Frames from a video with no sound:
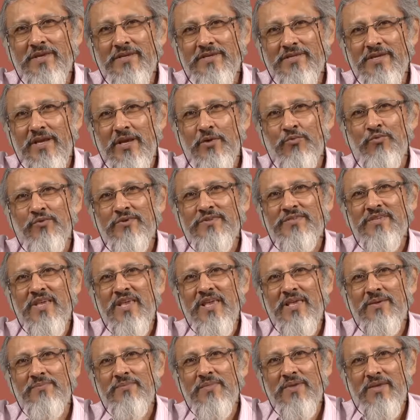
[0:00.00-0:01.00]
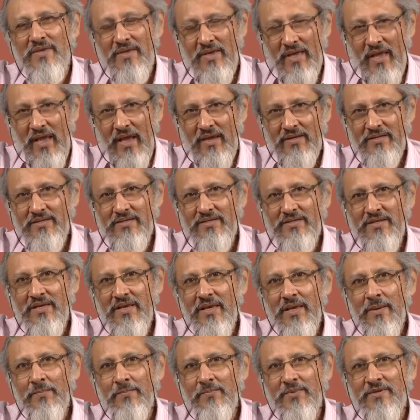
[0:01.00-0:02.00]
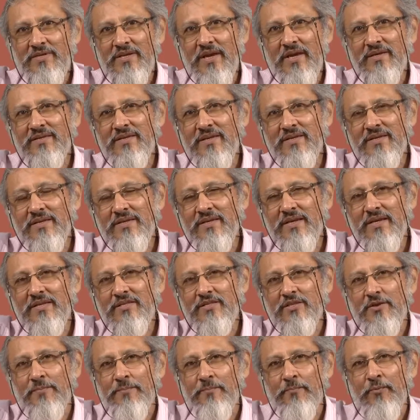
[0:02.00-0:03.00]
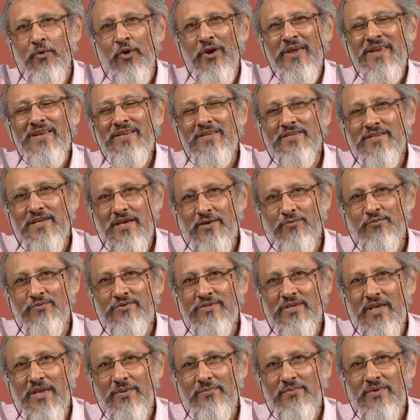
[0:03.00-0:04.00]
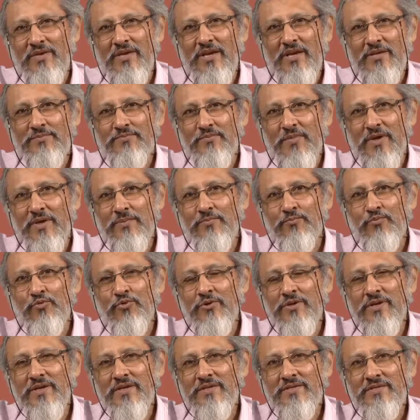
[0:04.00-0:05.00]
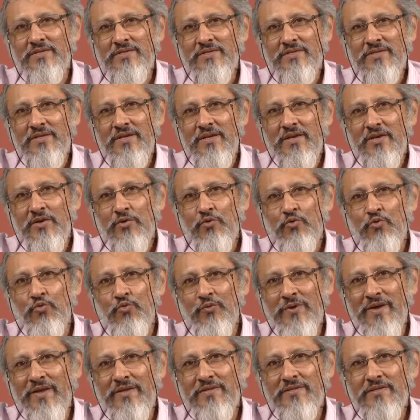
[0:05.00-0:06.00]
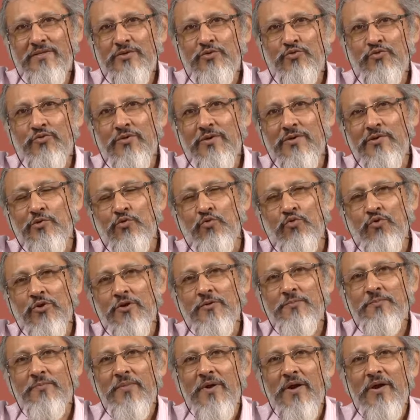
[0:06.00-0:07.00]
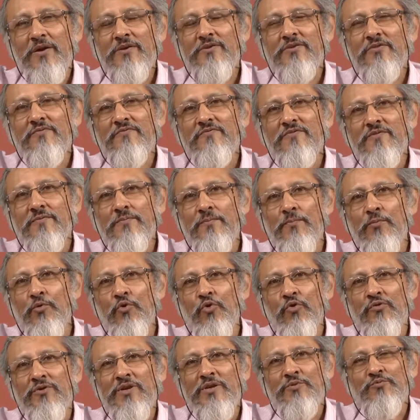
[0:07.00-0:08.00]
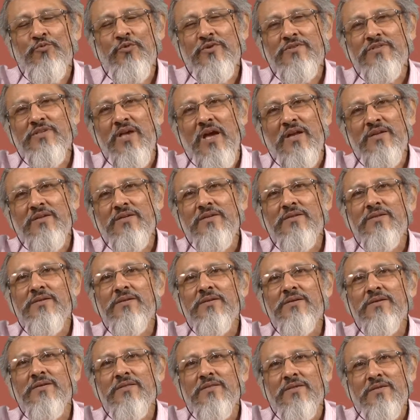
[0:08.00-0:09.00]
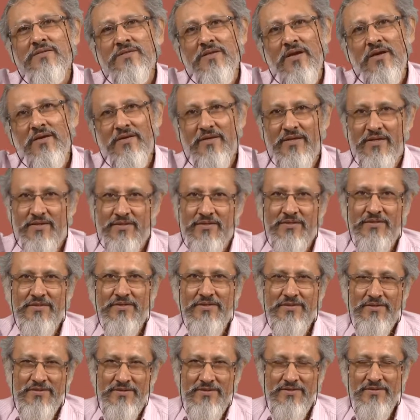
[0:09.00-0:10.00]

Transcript: that I was aiming at, but I didn't hit the point I was aiming at. My bullet went to the lower part of the board. It was under the target.